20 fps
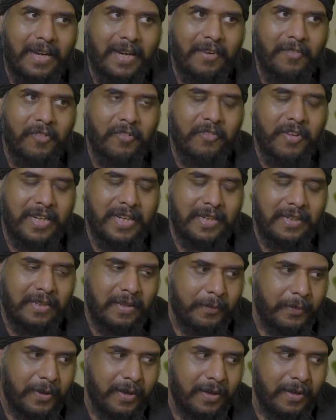I have a very
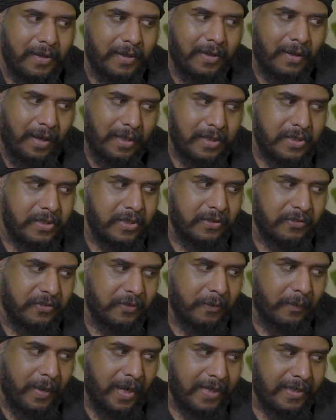liberal culture
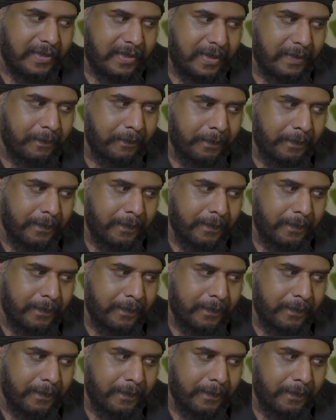for my team